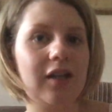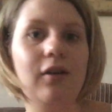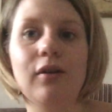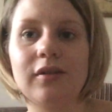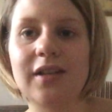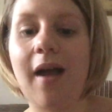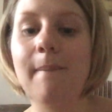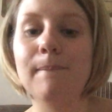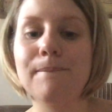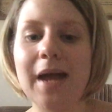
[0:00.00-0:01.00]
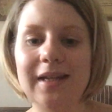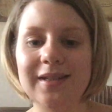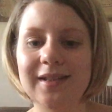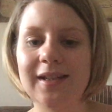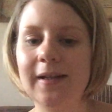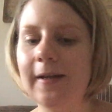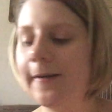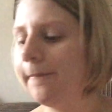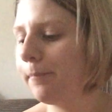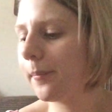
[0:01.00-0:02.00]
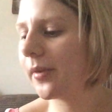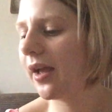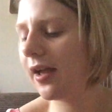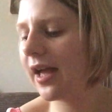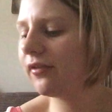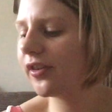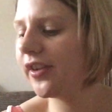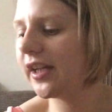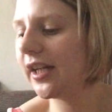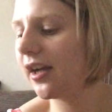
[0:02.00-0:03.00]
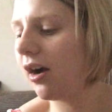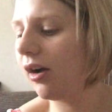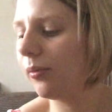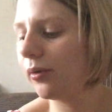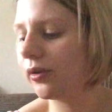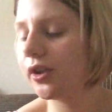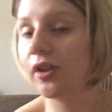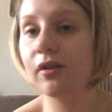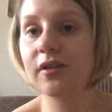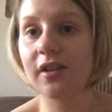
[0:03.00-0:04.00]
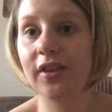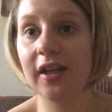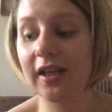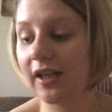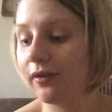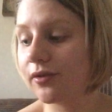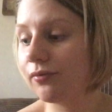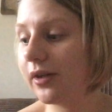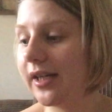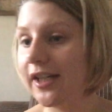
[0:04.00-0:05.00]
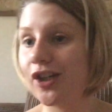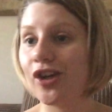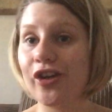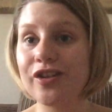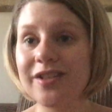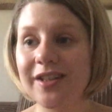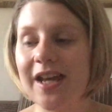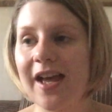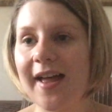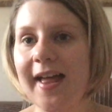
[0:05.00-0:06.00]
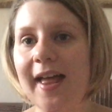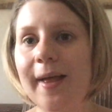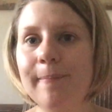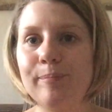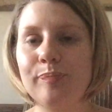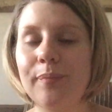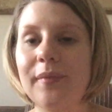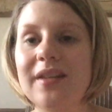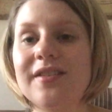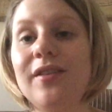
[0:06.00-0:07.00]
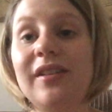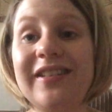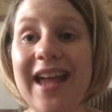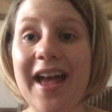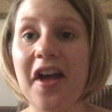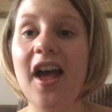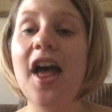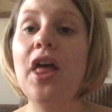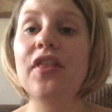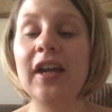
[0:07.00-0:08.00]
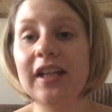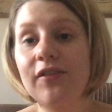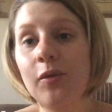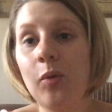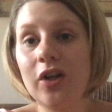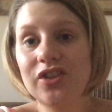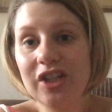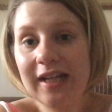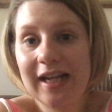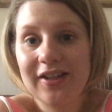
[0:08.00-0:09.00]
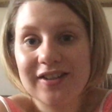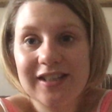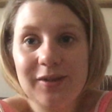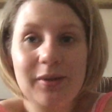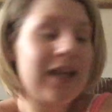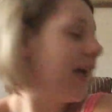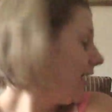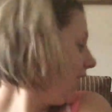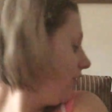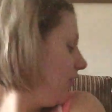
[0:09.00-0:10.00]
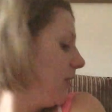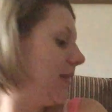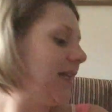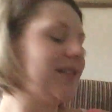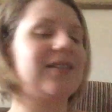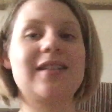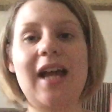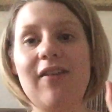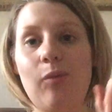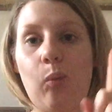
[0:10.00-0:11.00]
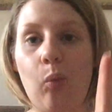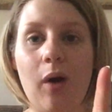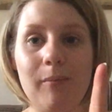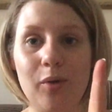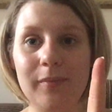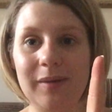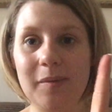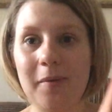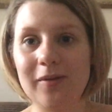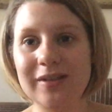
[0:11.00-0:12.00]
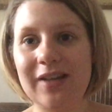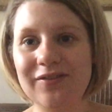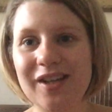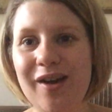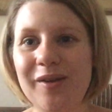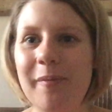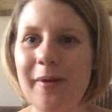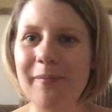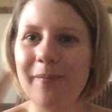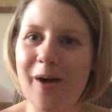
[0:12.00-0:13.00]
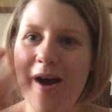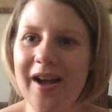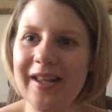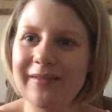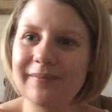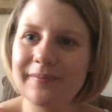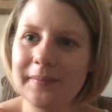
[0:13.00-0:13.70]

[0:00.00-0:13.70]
It looks amazing. Everything in it I will use. I think it looks really good. So yeah, thank you for watching, and I'll see you again in a few minutes because I have one more Memebox left to open. Bye.